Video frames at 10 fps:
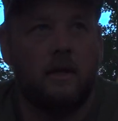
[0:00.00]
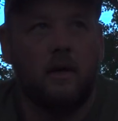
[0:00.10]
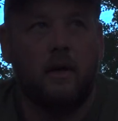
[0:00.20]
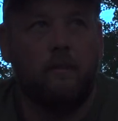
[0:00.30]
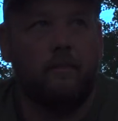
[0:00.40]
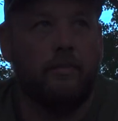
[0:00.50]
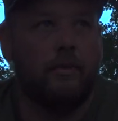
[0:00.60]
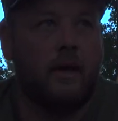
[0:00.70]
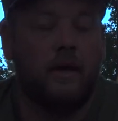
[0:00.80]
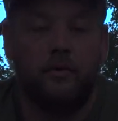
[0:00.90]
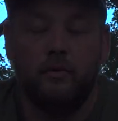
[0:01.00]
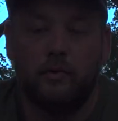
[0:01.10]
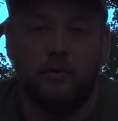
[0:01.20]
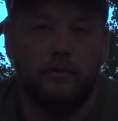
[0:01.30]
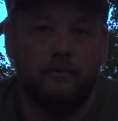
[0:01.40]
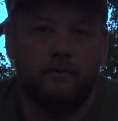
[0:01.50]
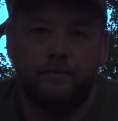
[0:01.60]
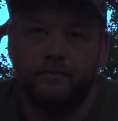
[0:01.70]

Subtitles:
I use them.